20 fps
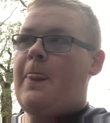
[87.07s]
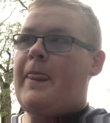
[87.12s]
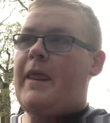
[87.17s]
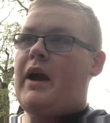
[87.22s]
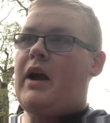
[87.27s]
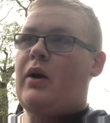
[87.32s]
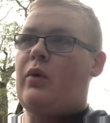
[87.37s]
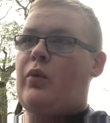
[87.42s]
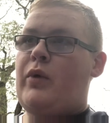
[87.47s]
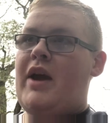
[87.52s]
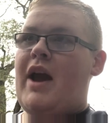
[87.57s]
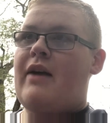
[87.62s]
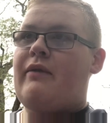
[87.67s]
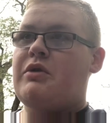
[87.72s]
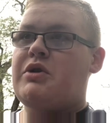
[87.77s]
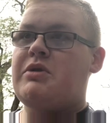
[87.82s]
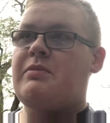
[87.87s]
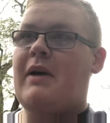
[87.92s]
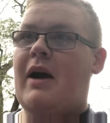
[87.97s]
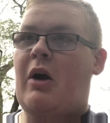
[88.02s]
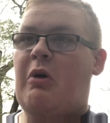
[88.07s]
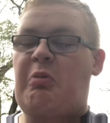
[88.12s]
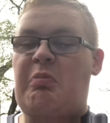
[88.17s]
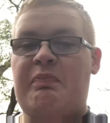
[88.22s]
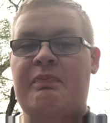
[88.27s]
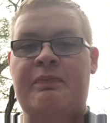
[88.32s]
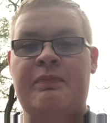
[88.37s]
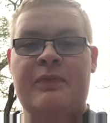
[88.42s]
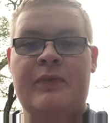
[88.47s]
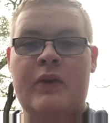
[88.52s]
we average about
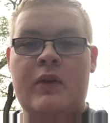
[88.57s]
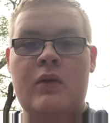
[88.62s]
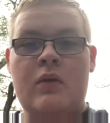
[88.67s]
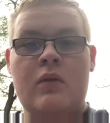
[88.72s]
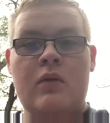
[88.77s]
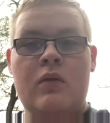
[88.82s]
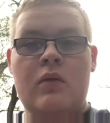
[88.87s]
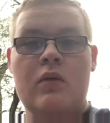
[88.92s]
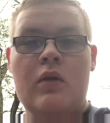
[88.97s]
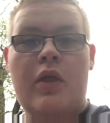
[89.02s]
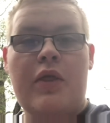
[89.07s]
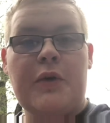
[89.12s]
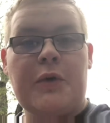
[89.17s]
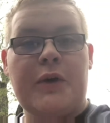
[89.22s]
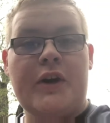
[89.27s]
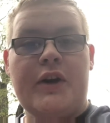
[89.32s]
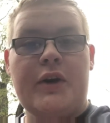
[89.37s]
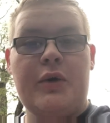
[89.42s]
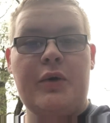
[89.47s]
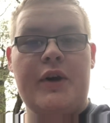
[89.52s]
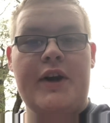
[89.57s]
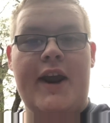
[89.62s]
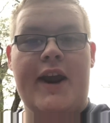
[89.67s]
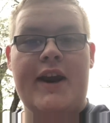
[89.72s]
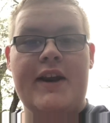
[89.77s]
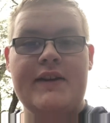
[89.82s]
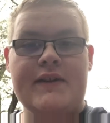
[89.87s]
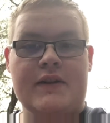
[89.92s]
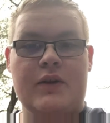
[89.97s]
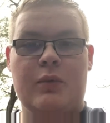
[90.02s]
30-degree
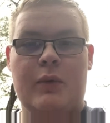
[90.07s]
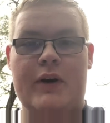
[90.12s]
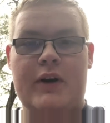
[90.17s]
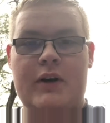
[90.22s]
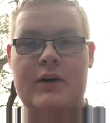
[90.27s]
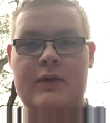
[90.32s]
days in the winter.